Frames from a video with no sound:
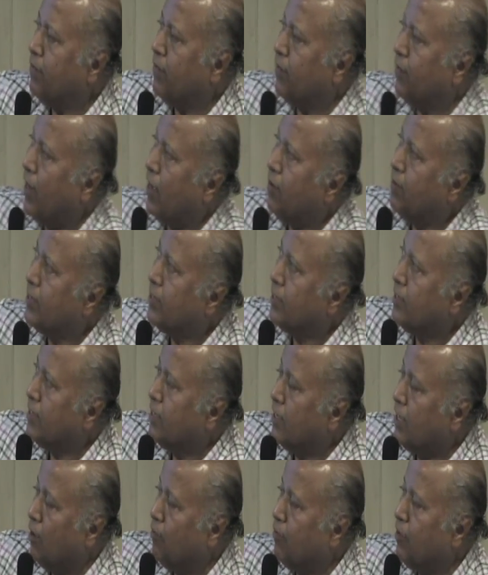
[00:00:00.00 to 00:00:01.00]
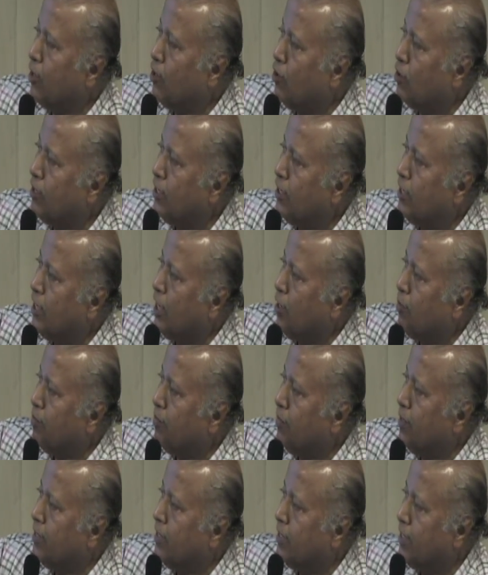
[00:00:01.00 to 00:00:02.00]
flowers, the aflatoxin type
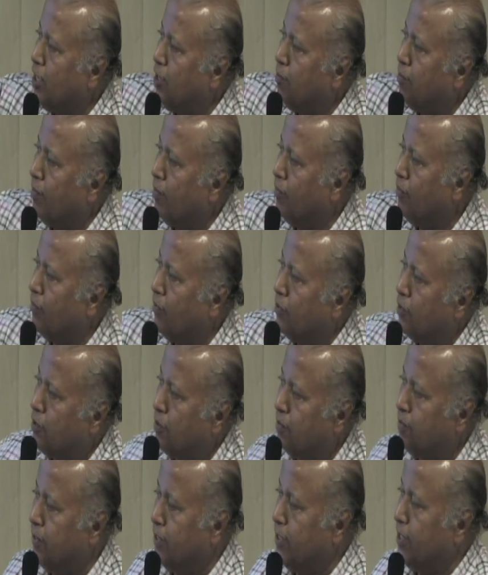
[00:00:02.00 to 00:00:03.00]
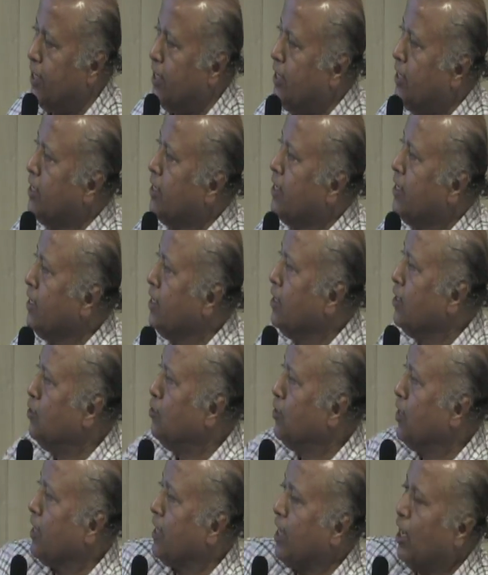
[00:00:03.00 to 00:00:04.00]
means same species.
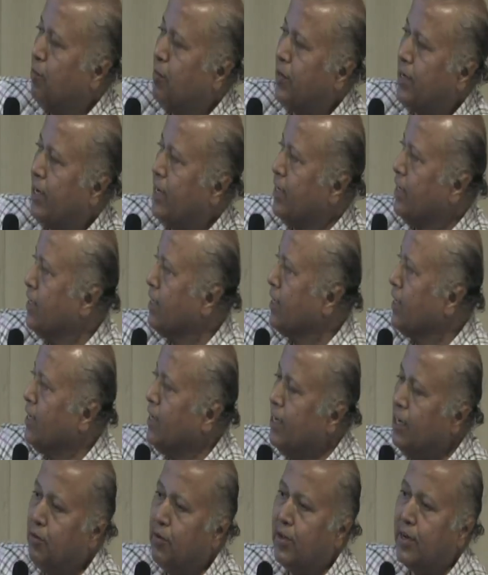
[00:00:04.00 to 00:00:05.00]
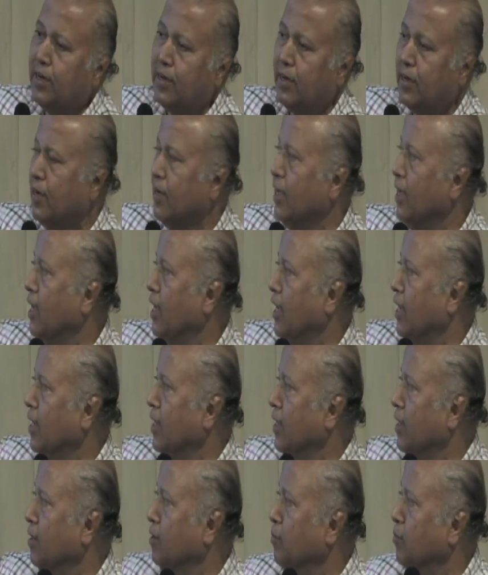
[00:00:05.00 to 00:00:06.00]
You get hepatitis, again liver
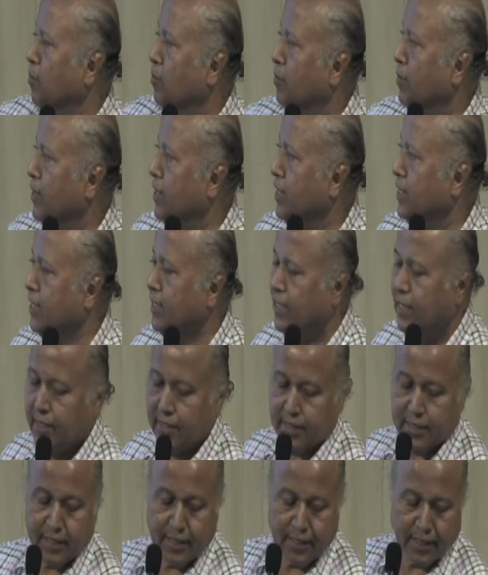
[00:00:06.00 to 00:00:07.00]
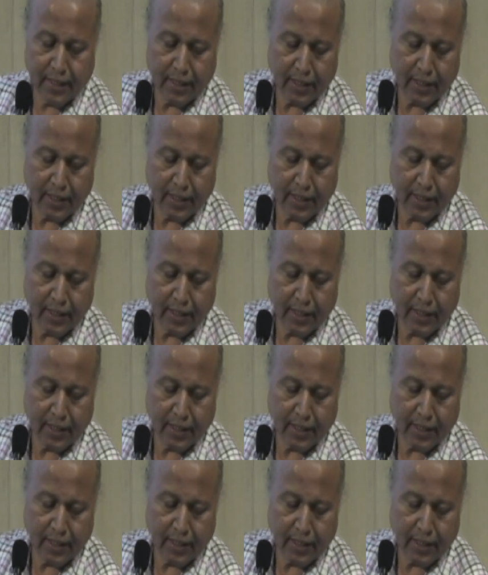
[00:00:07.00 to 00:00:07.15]
diseases.